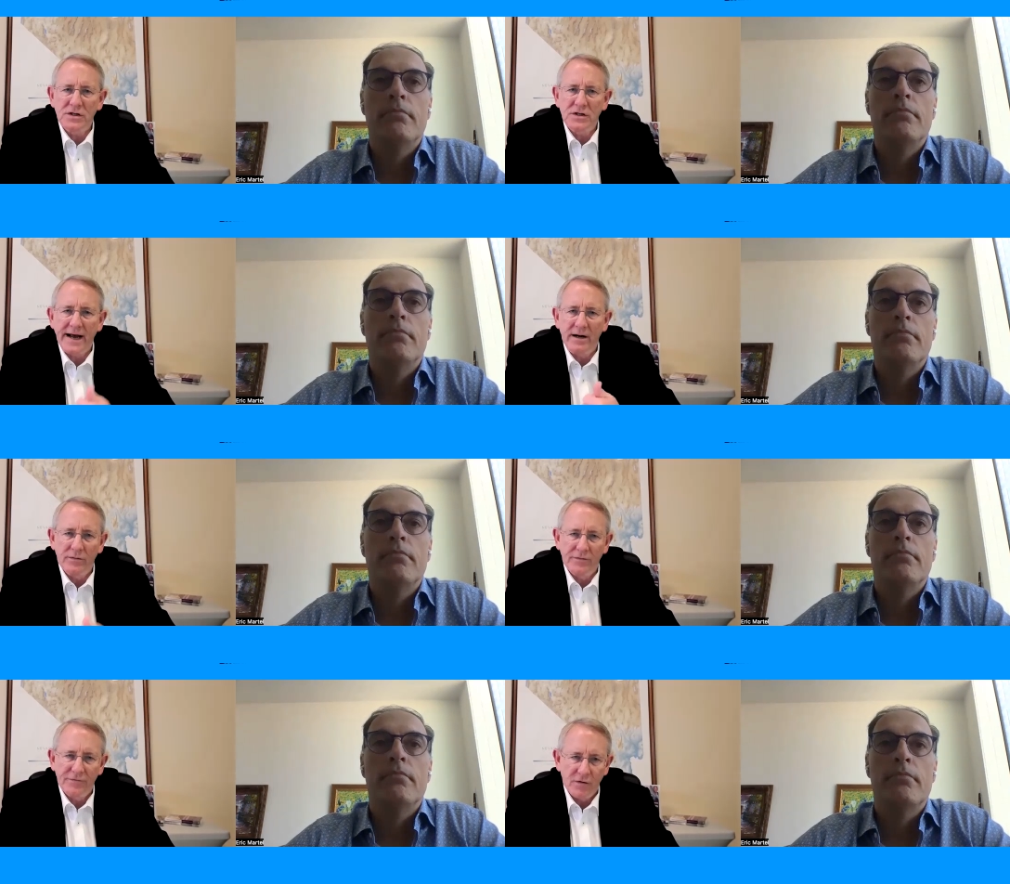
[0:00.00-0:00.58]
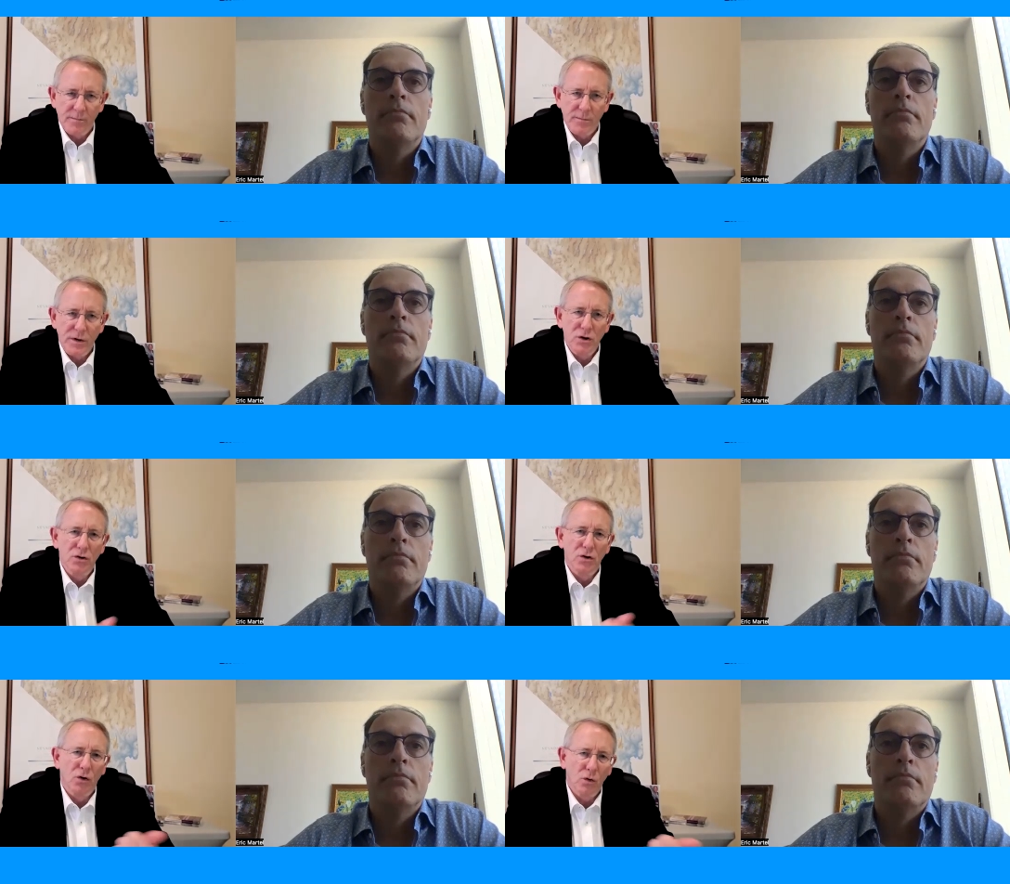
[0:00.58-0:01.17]
Speaker 1: title from
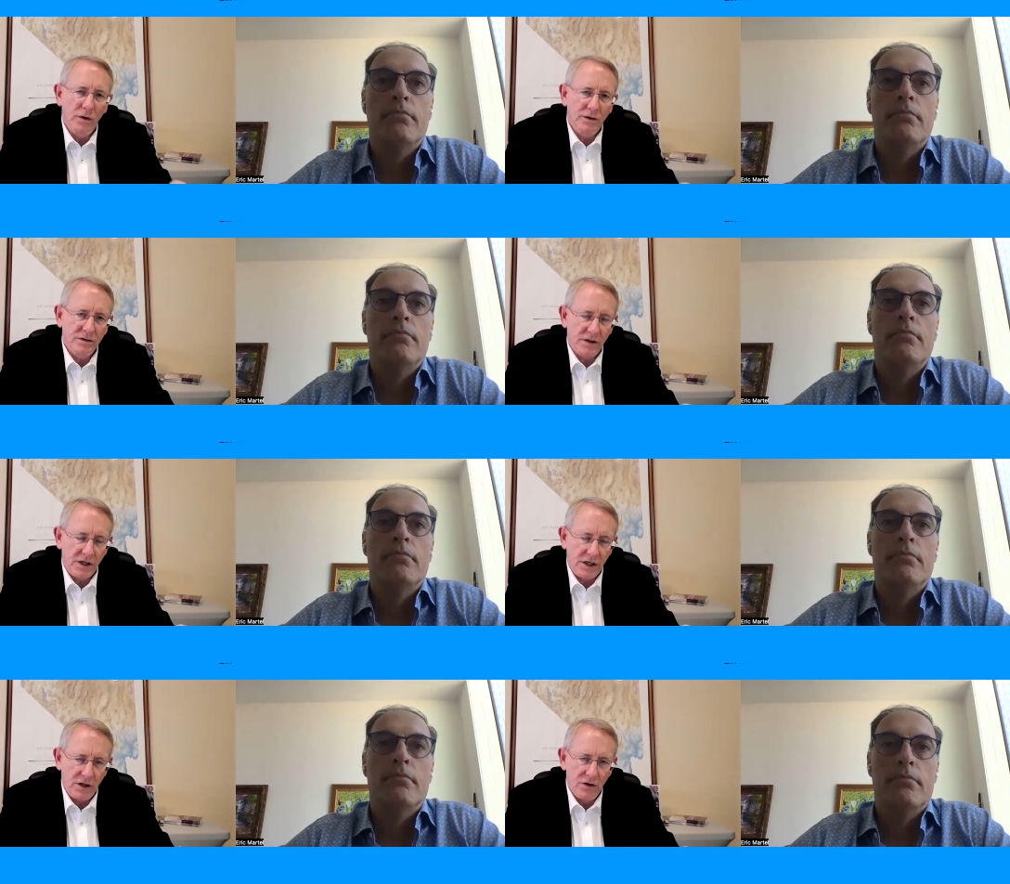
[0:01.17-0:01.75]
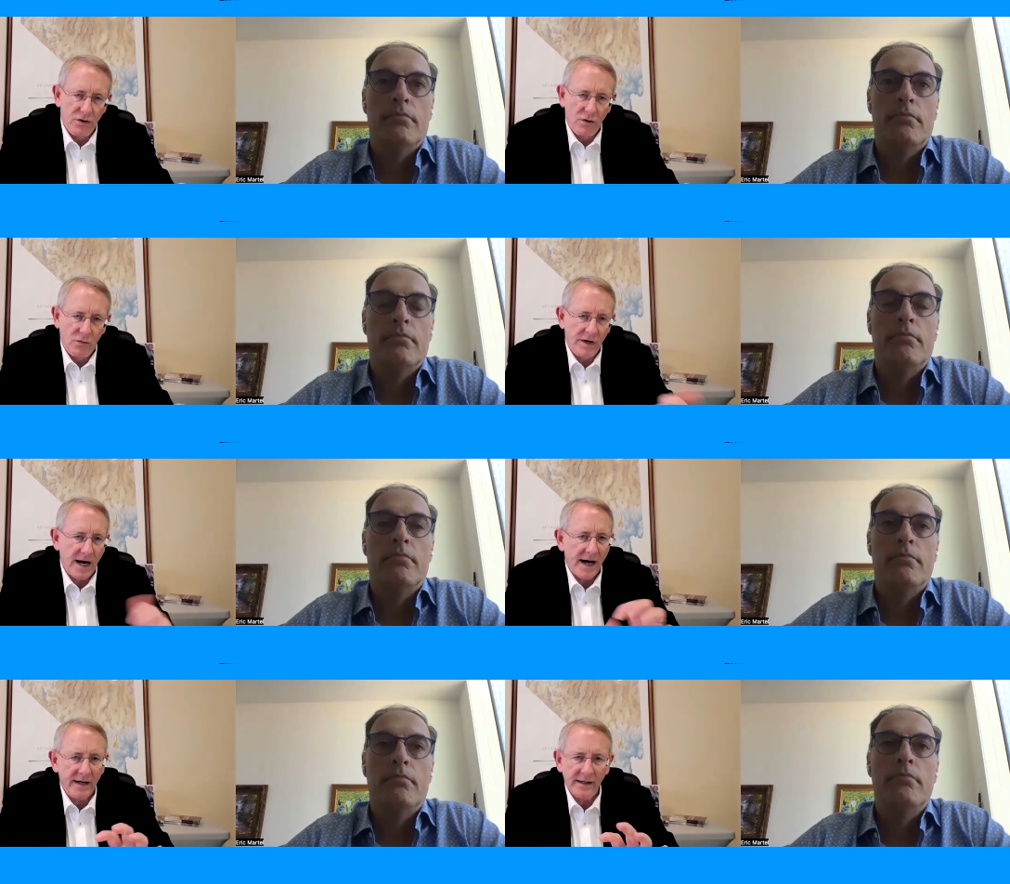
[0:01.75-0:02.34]
you to you,
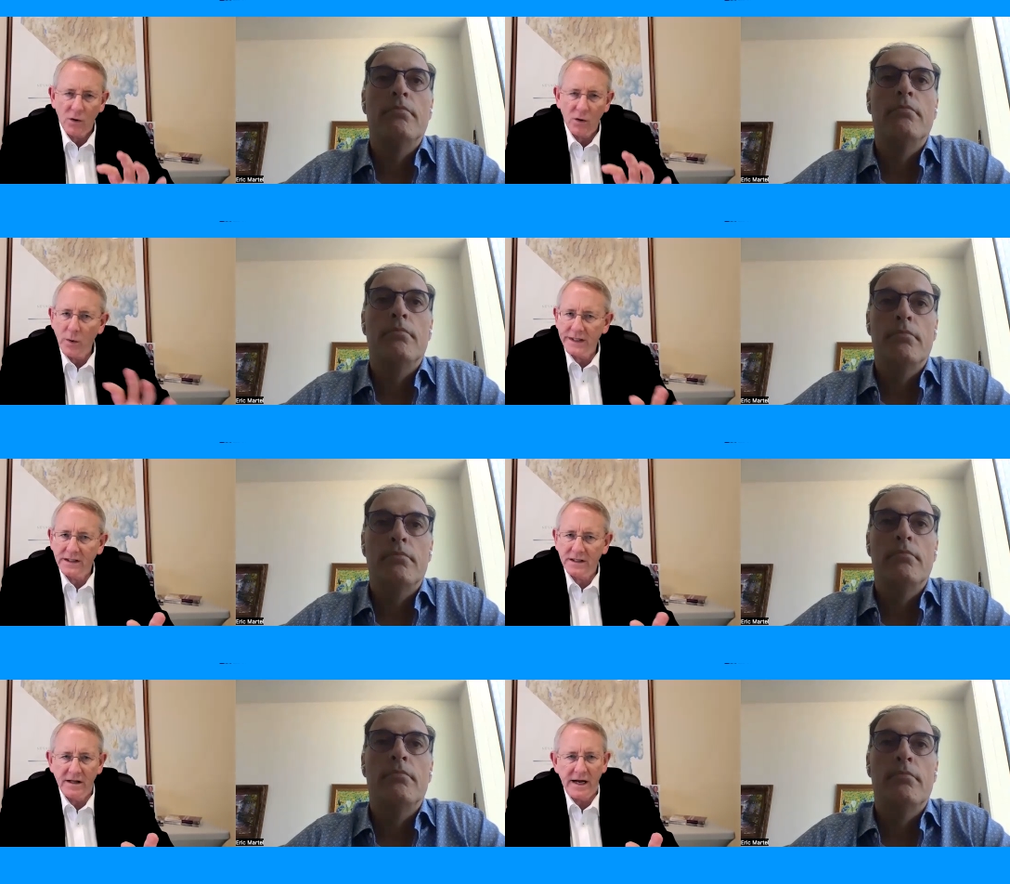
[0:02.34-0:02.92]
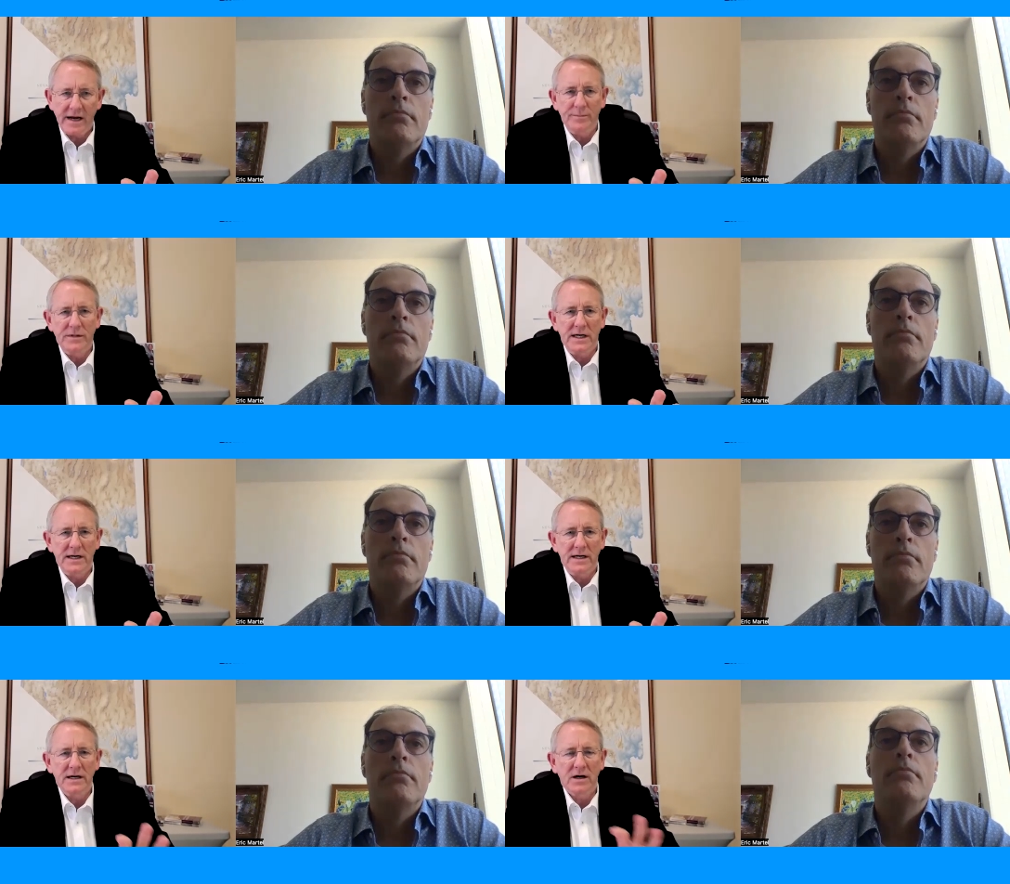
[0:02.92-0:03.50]
not a quit claim
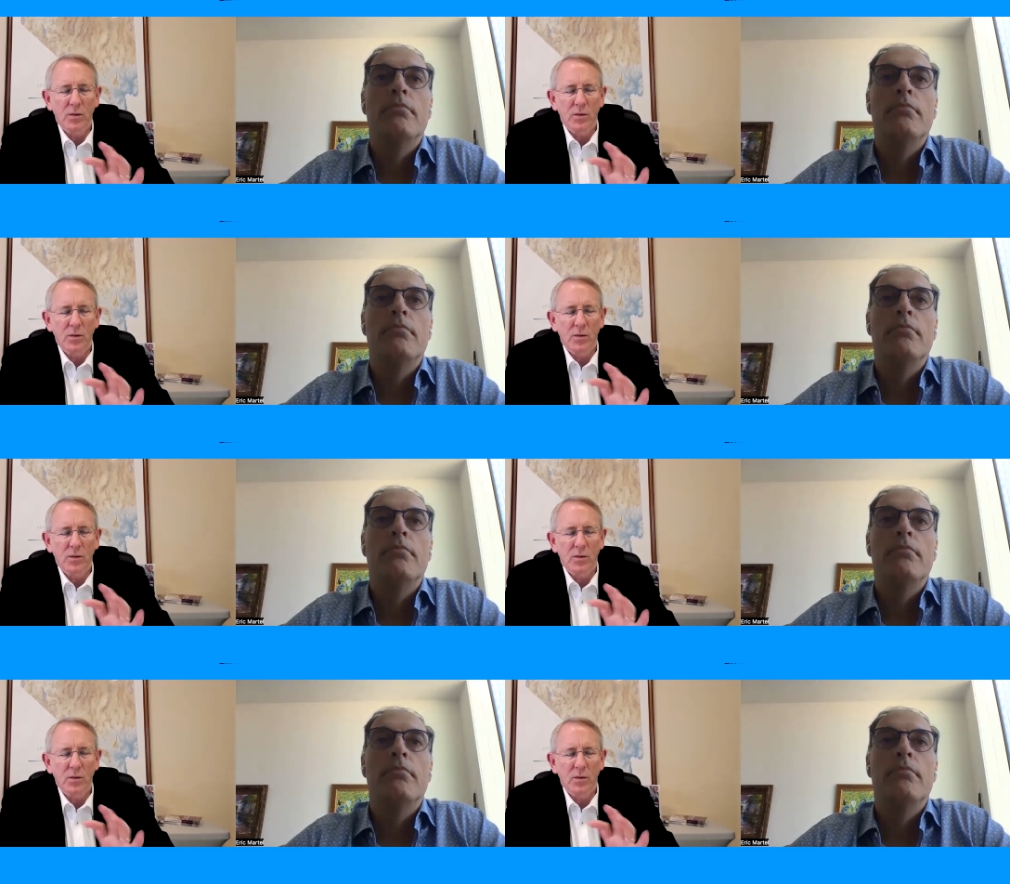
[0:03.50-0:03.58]
deed.